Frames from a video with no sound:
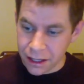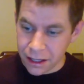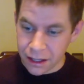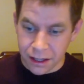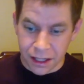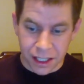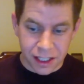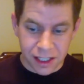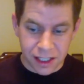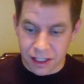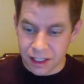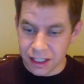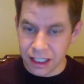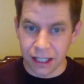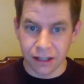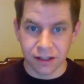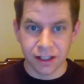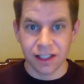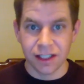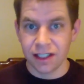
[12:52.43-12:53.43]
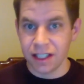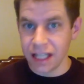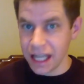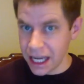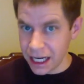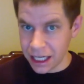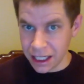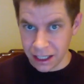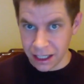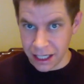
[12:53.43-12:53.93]
this is an
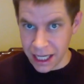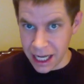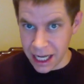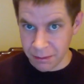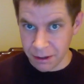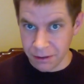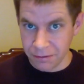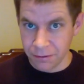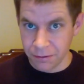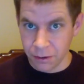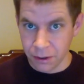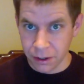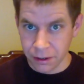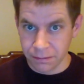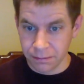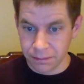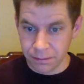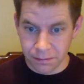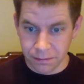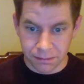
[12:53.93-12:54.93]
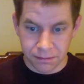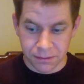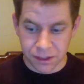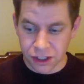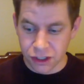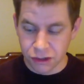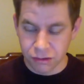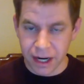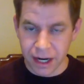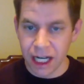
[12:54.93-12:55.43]
outstanding camera for
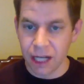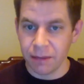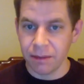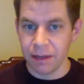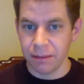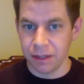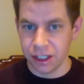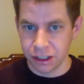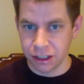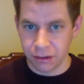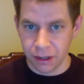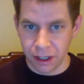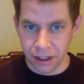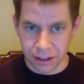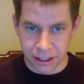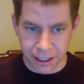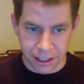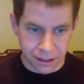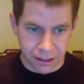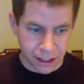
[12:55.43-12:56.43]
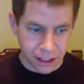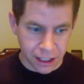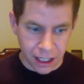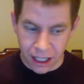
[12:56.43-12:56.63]
straight up image quality.